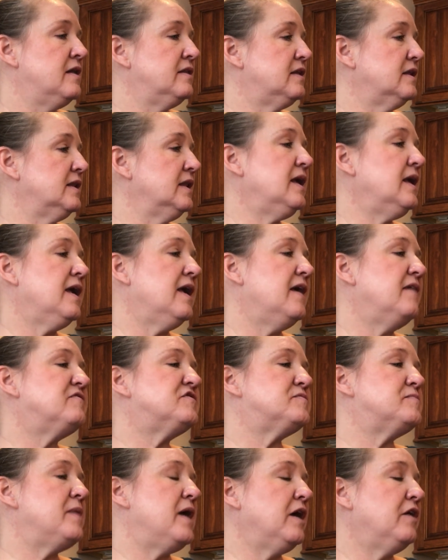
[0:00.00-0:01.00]
The
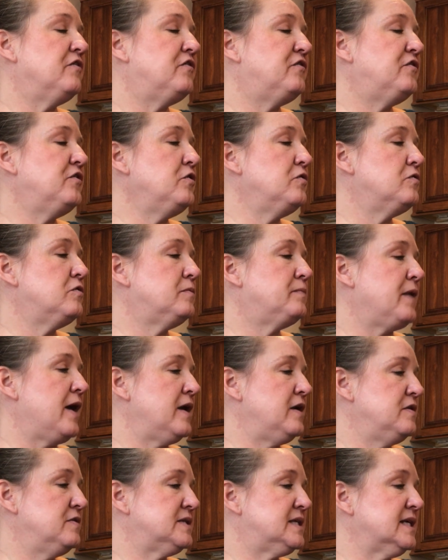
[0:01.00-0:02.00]
leaves make food by
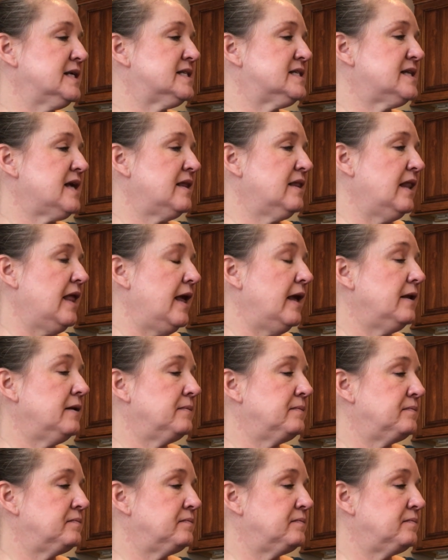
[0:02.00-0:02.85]
using sunlight.